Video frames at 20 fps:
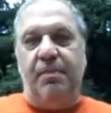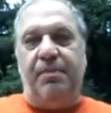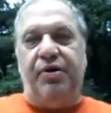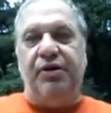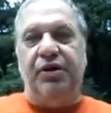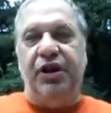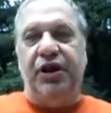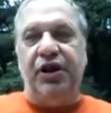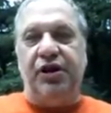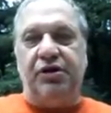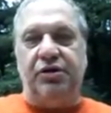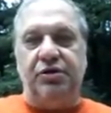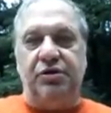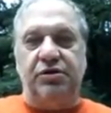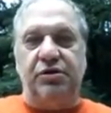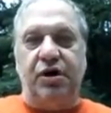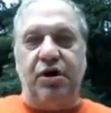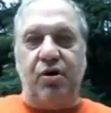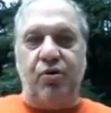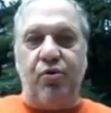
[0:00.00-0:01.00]

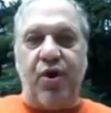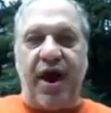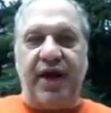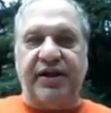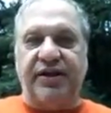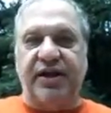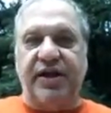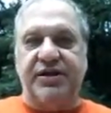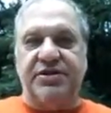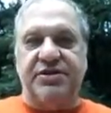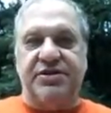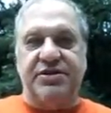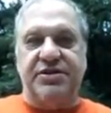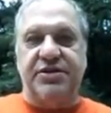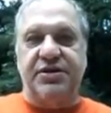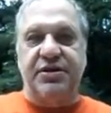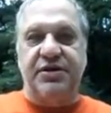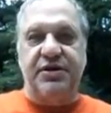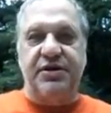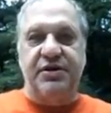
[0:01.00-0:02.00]
political correctness.